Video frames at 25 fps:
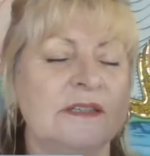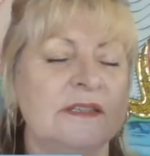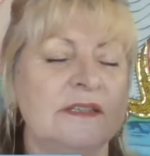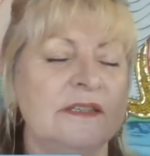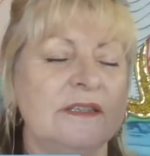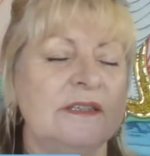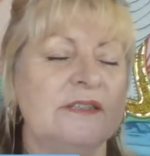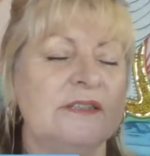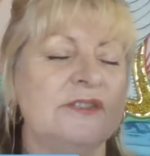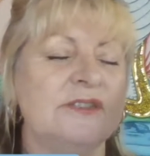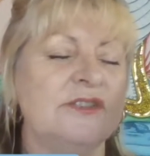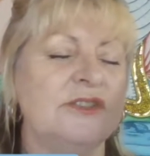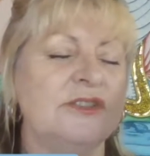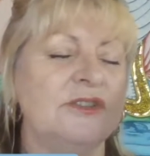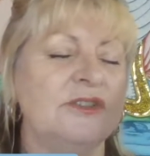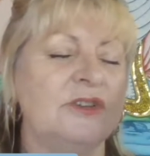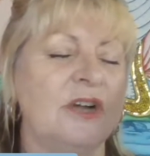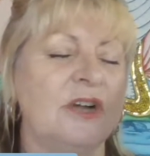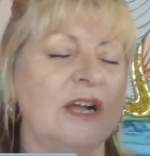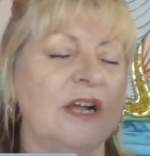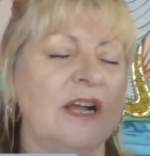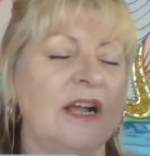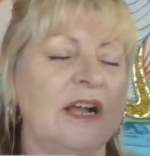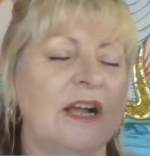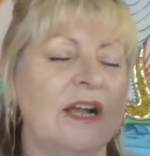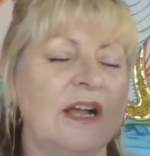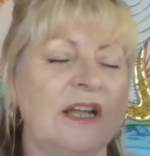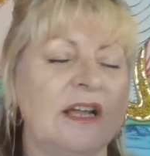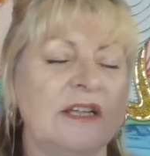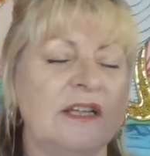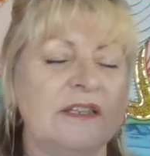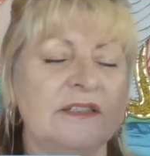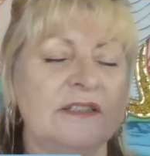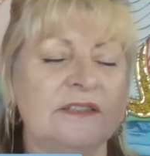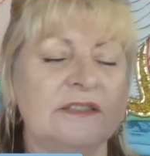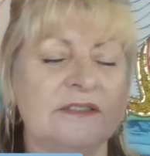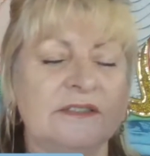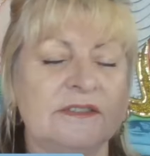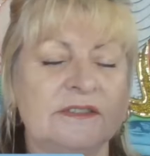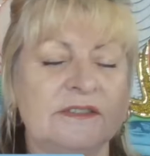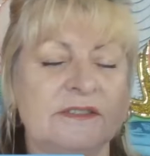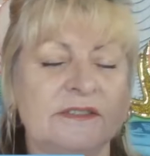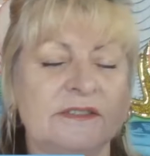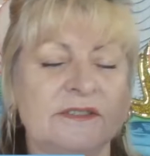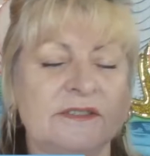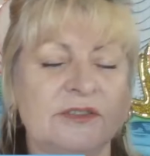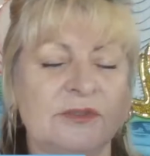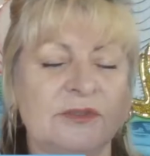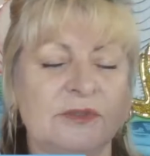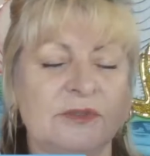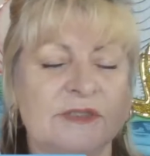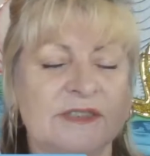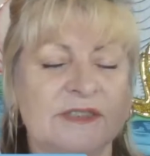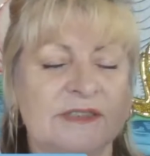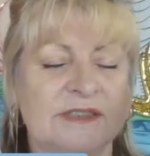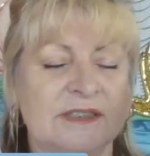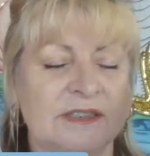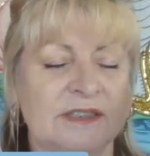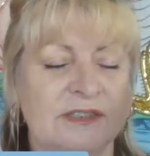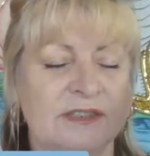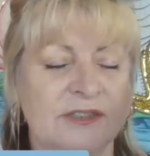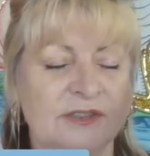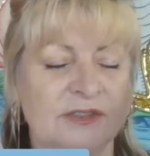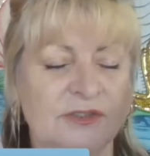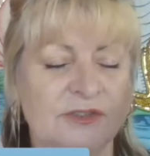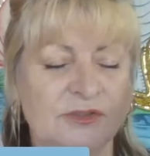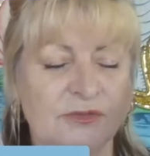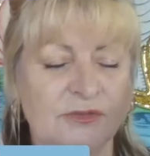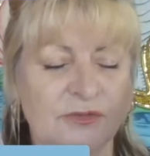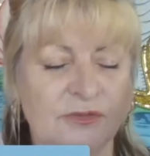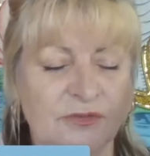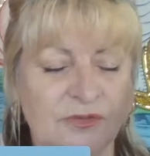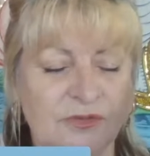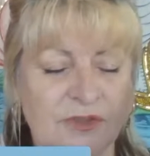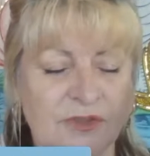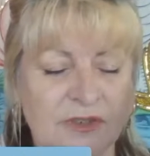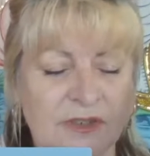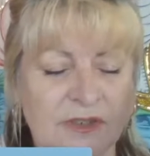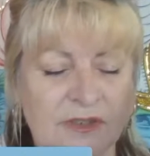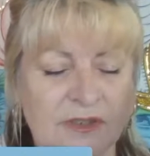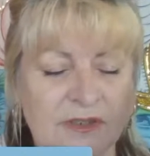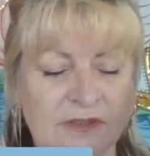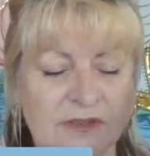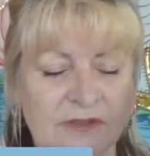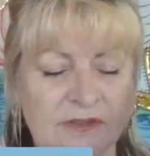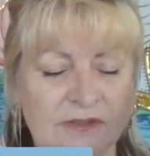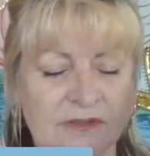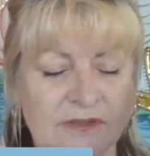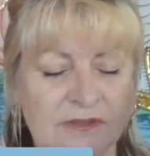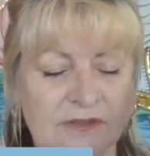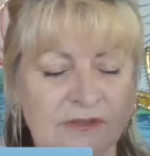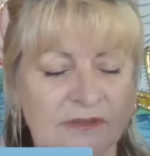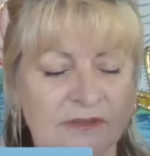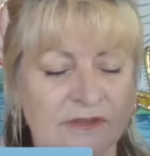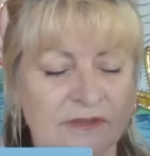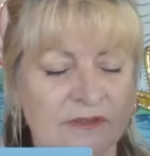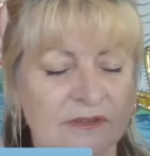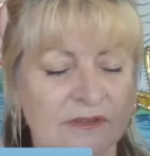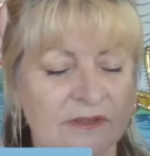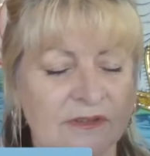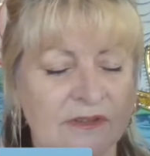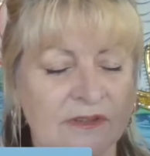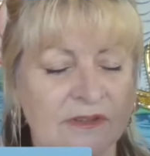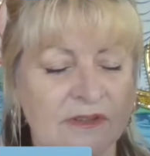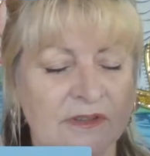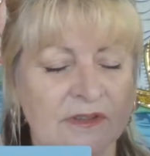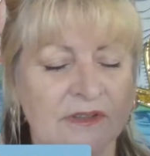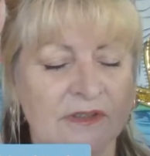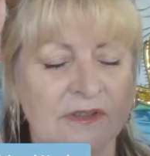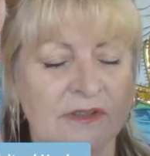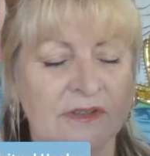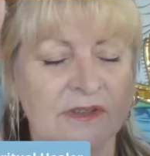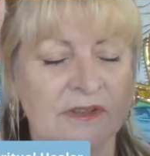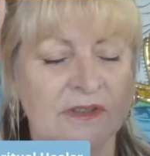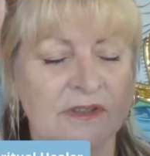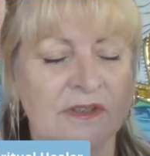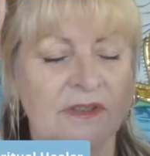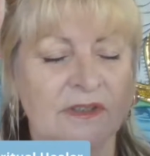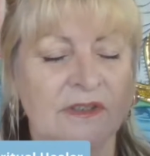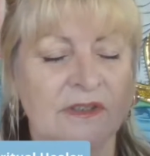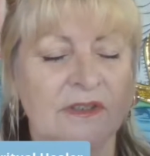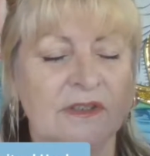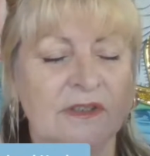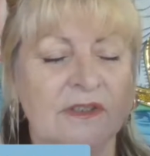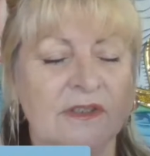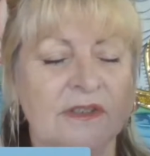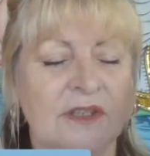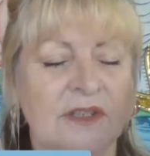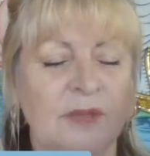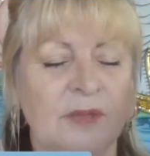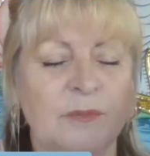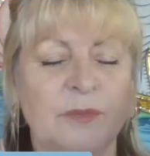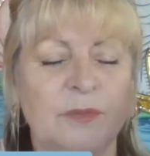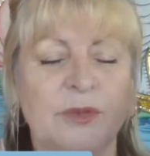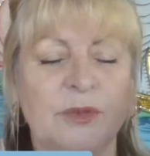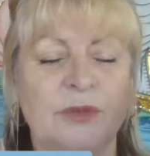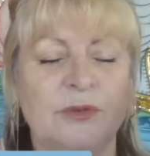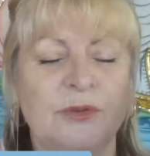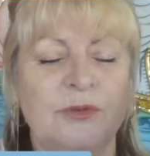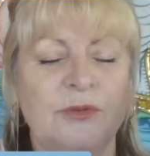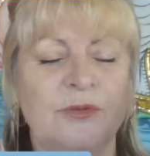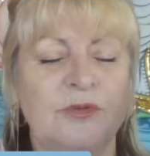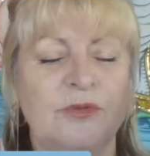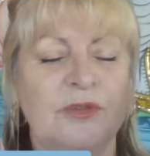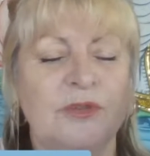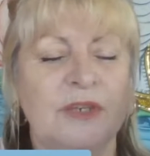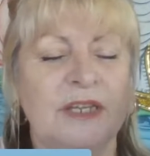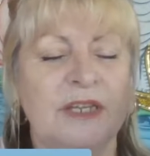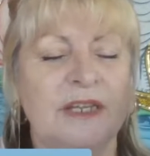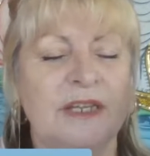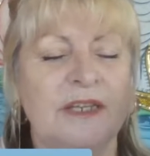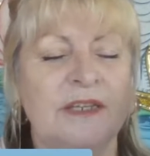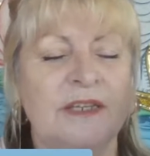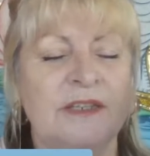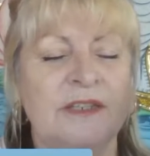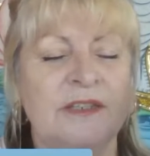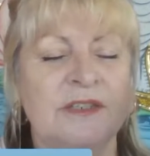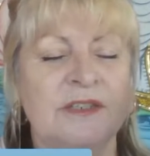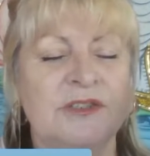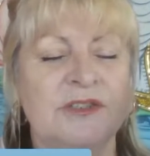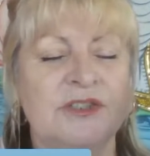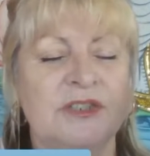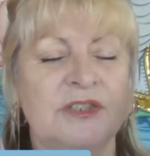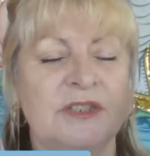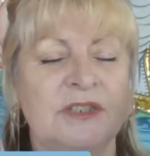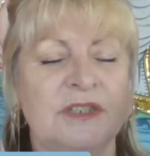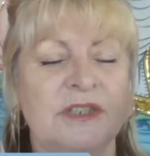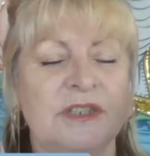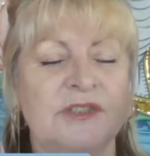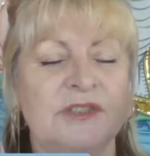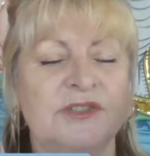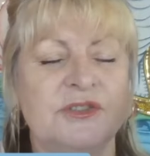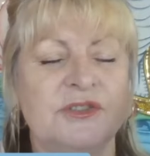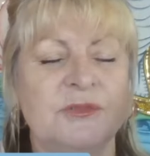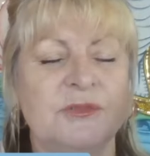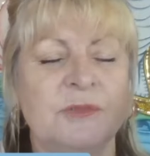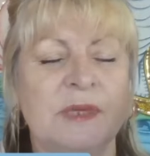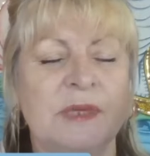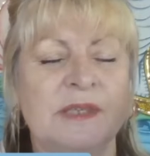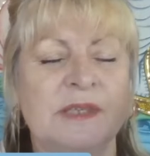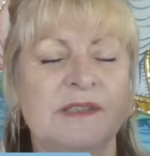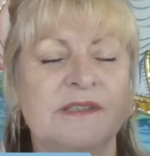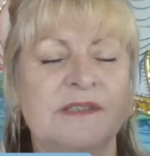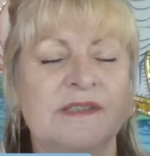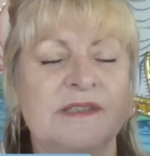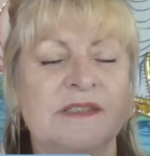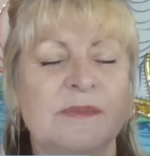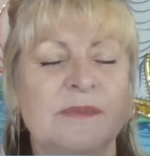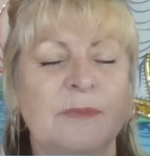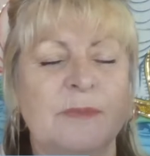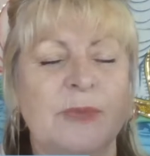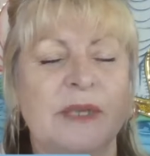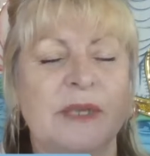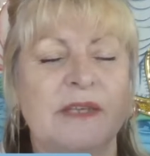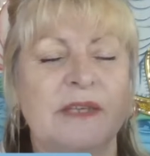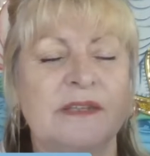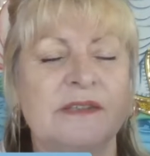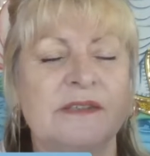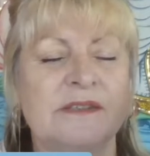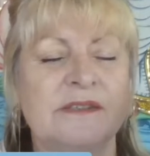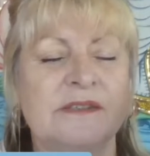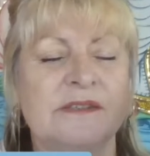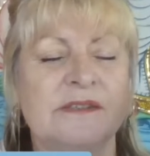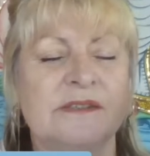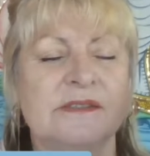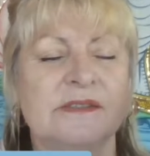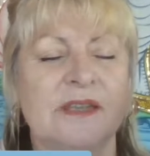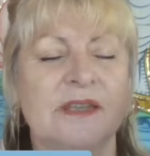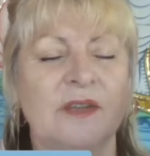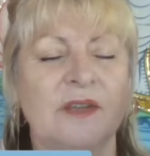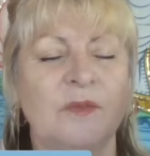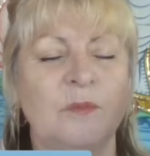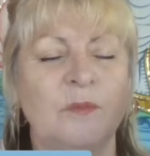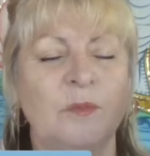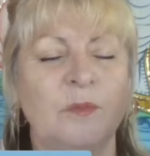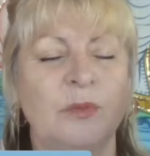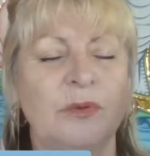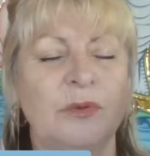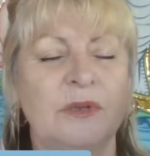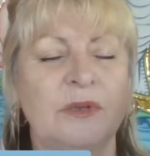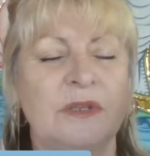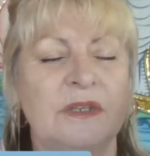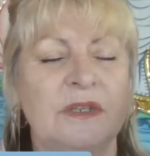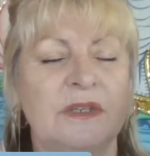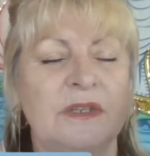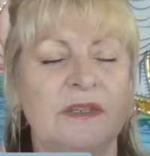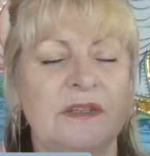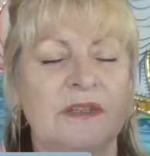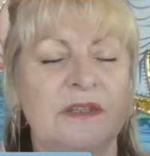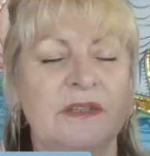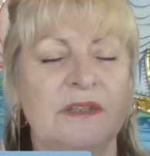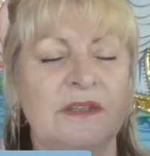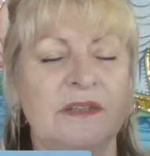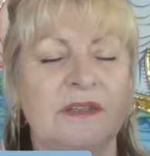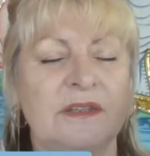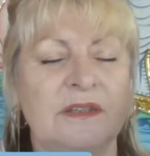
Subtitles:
into your heart. You are starting to feel that beautiful energy as you make space and breathe.